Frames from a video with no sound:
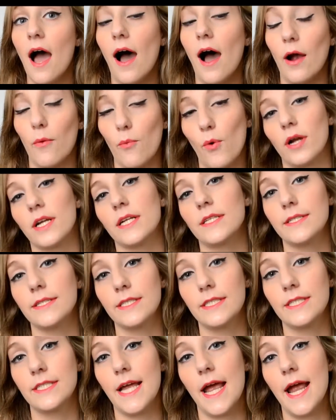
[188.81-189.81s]
I want it to
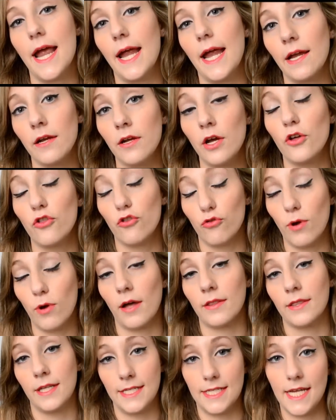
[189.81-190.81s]
stay
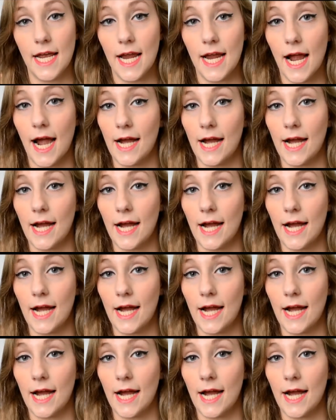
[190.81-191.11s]
throughout the day.